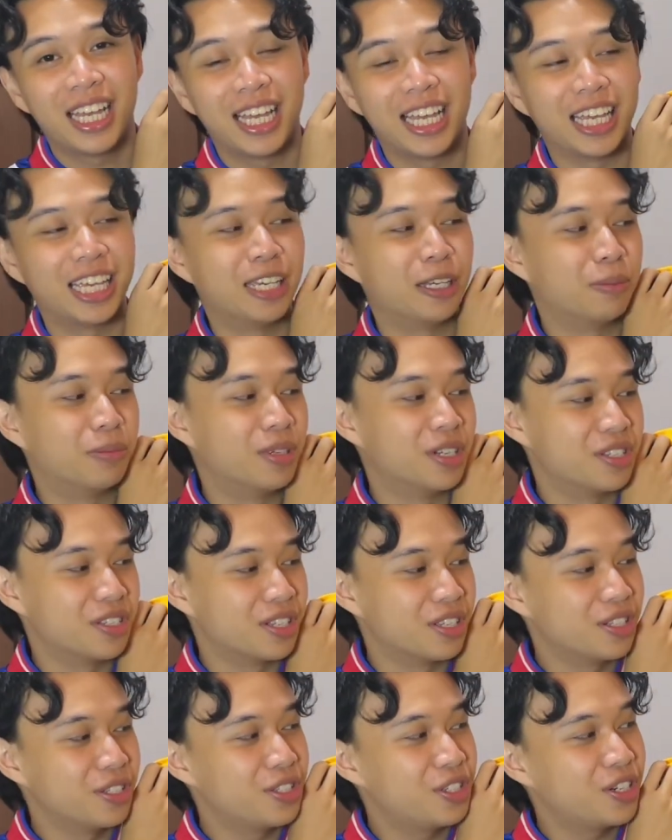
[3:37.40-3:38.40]
a
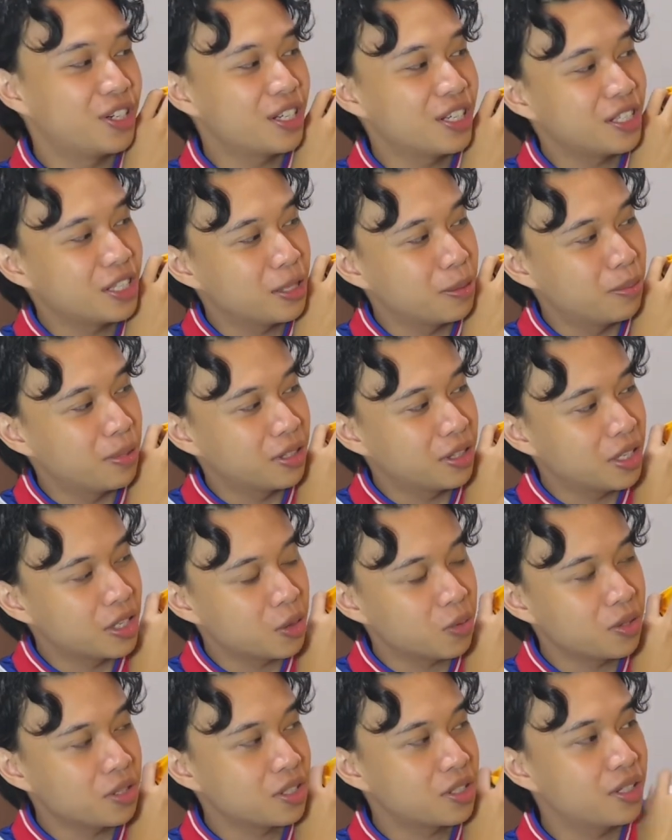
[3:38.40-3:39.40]
Brazil jersey, but this
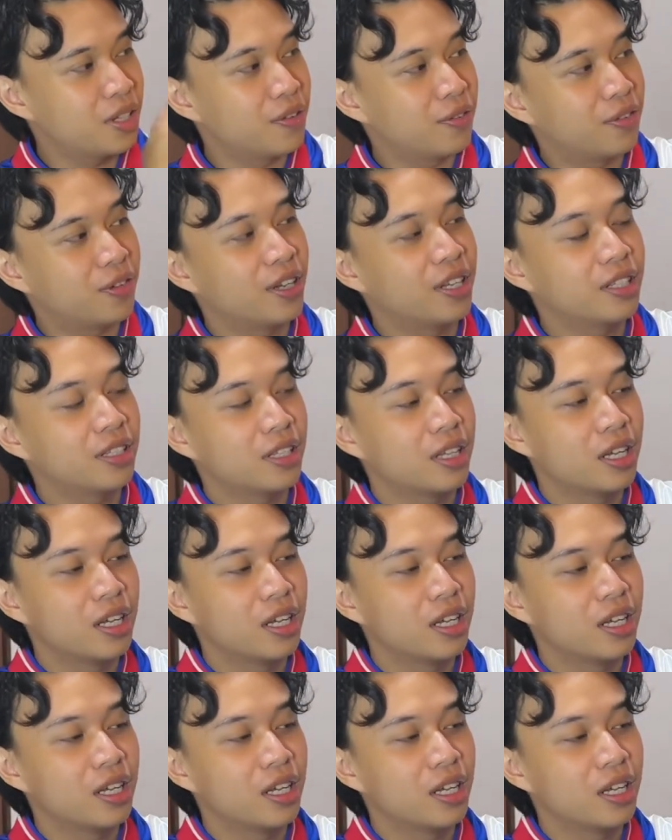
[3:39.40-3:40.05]
one's different.